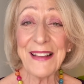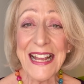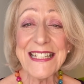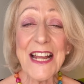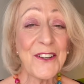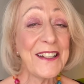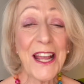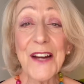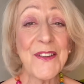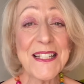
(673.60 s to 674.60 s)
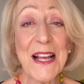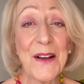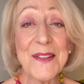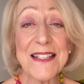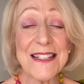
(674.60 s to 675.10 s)
Take good care of
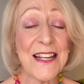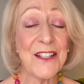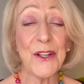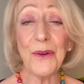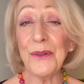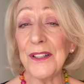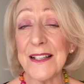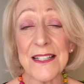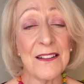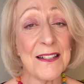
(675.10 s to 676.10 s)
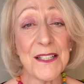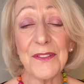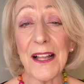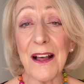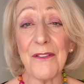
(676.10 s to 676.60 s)
yourselves. Sending you all lots and lots of
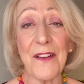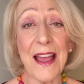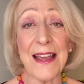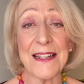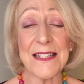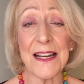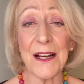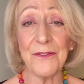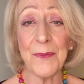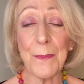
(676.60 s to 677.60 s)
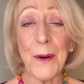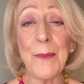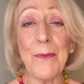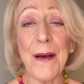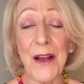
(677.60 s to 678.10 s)
love. And uh, from the bottom
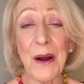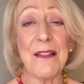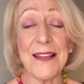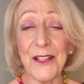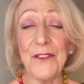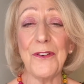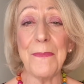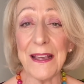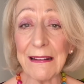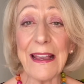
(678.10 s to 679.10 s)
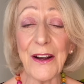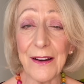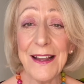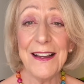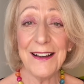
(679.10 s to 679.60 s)
of my heart, thank you for being here.
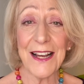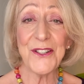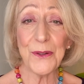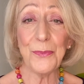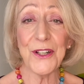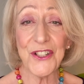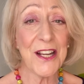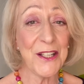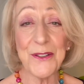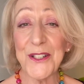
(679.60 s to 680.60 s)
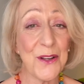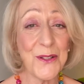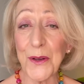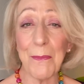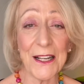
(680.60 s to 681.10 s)
I do appreciate you so,
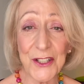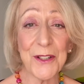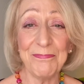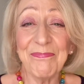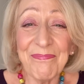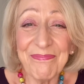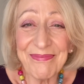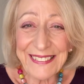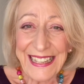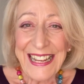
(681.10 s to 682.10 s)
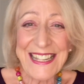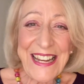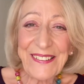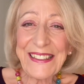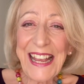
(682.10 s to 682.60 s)
so much.
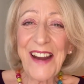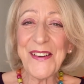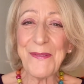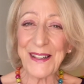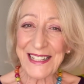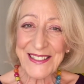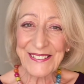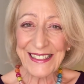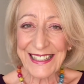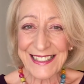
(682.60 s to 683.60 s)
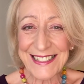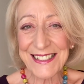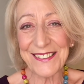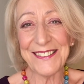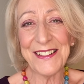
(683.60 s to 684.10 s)
Take good care, everybody. Talk again
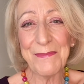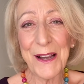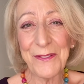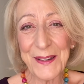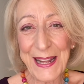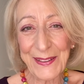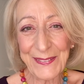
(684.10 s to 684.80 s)
soon. Bye for now.